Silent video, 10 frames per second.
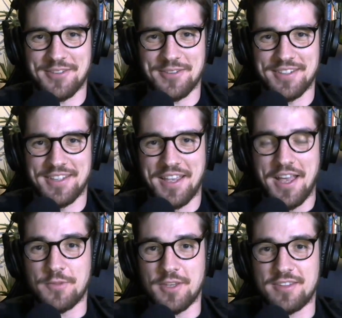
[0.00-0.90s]
agreed.
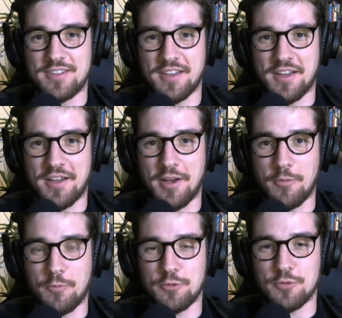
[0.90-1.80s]
Vid,
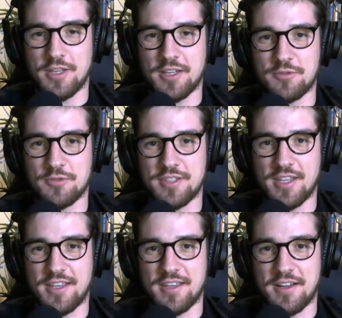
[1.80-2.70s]
would you like to say,